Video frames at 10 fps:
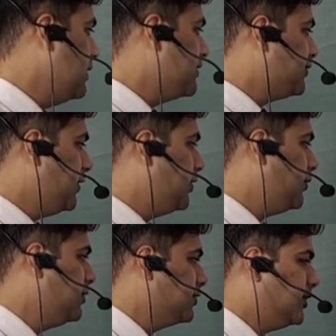
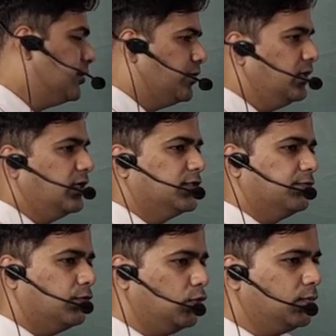Citron. Citron is a
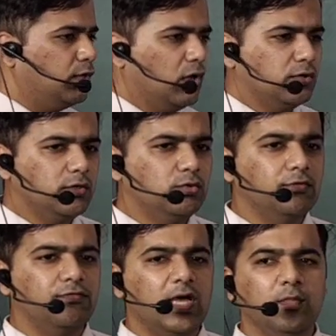fruit belonging to
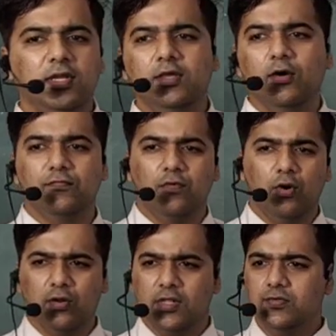the family of
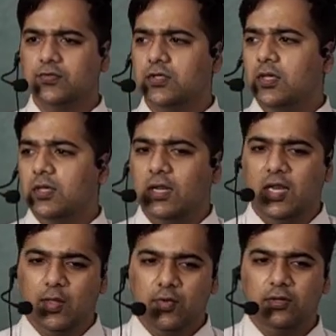orange,
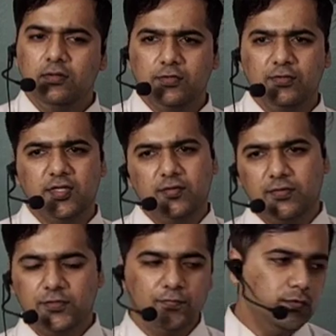lemon, so citrus